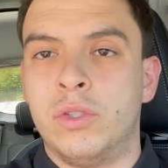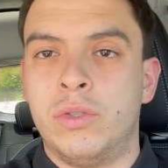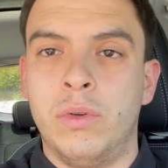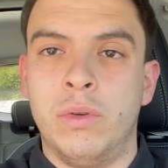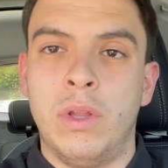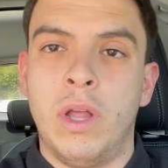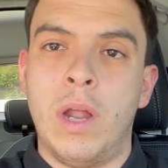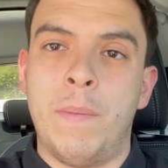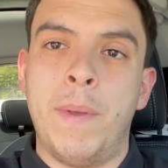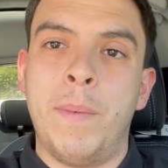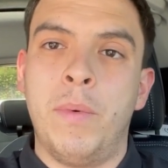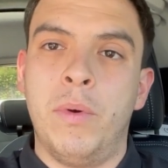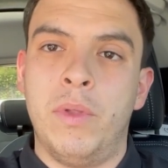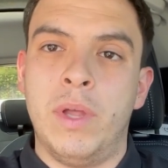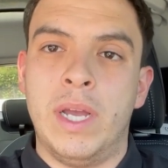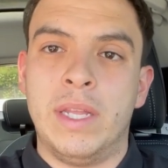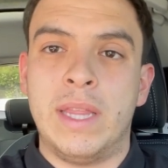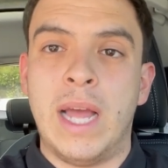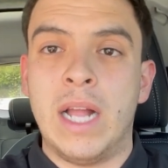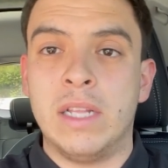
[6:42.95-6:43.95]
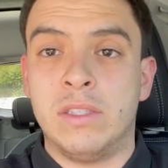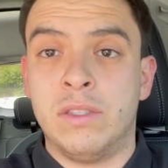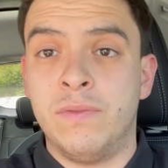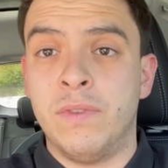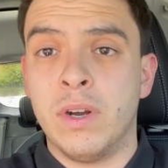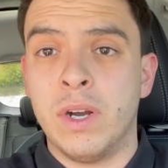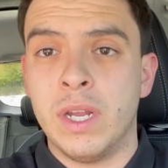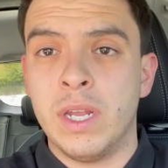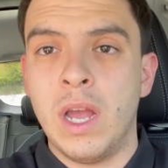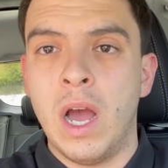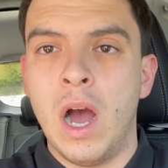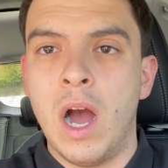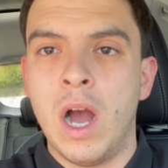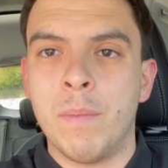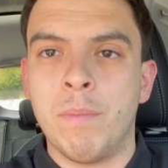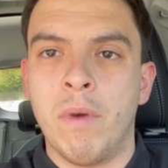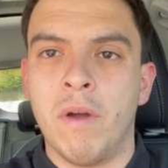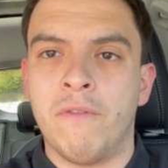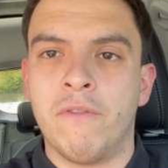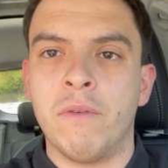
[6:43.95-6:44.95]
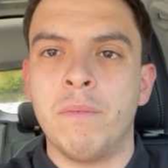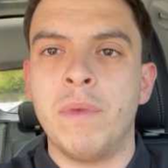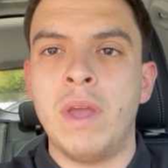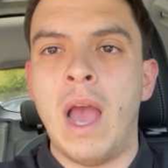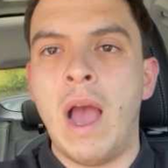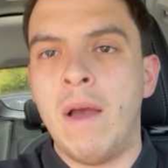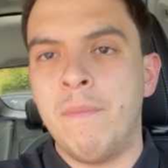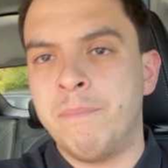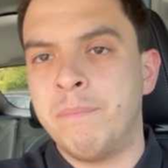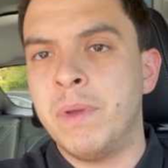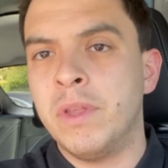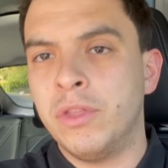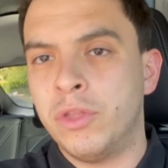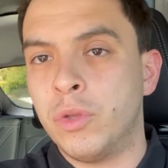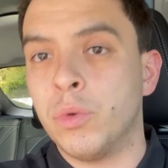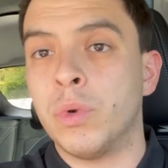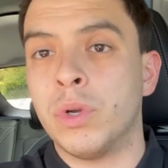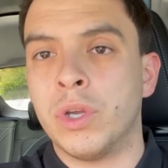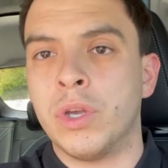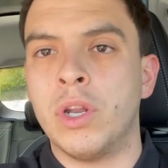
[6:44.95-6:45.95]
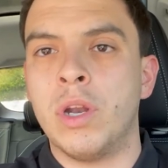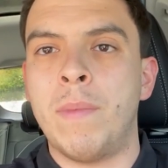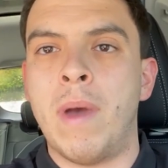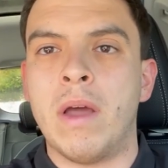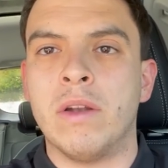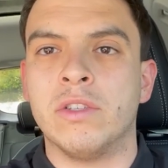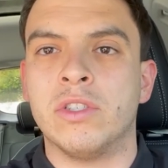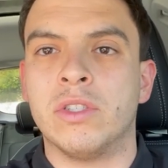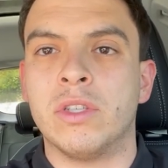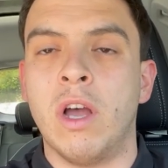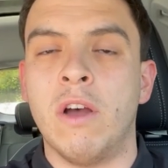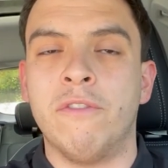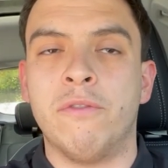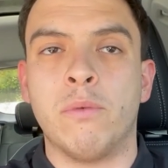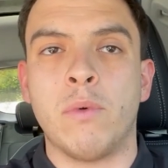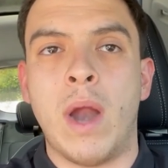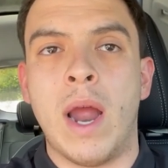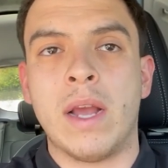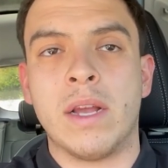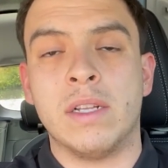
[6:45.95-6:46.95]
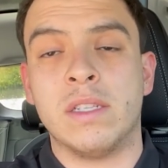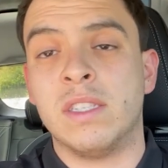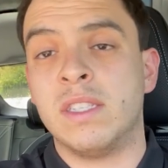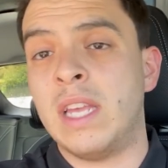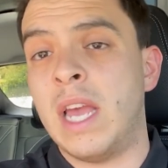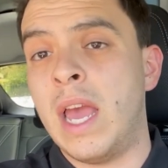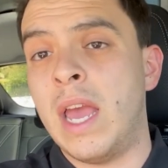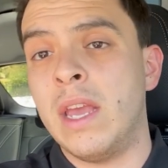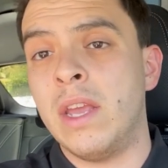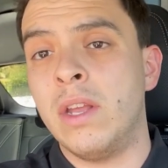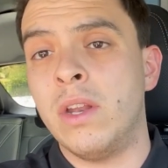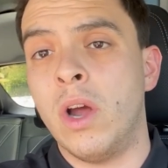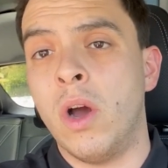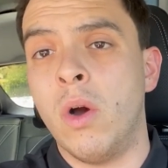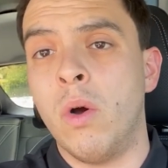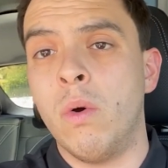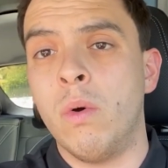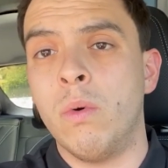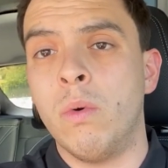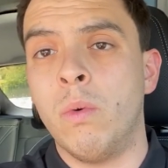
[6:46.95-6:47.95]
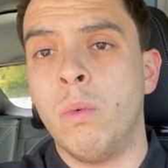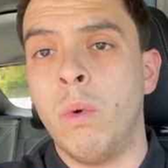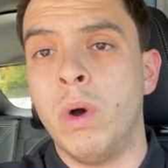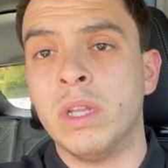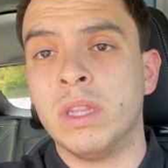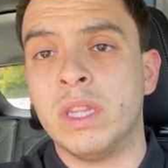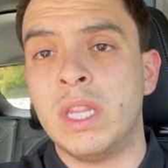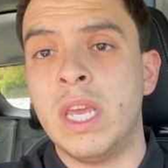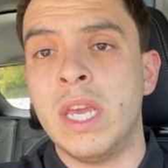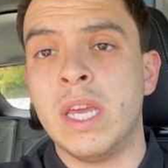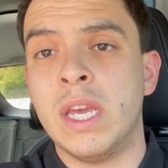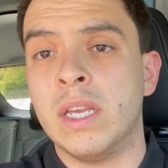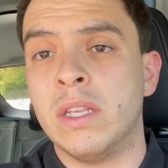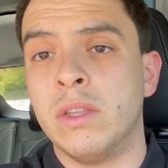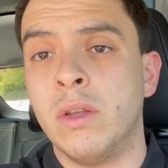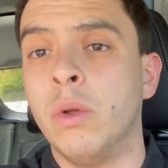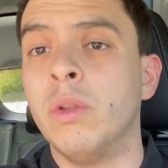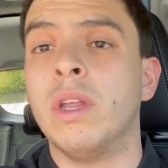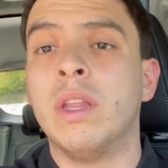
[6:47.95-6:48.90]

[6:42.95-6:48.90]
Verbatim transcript: to a lot of people, like, that's very young, but for me, I've been through a good amount of stuff where I could say, you know, one thing is, the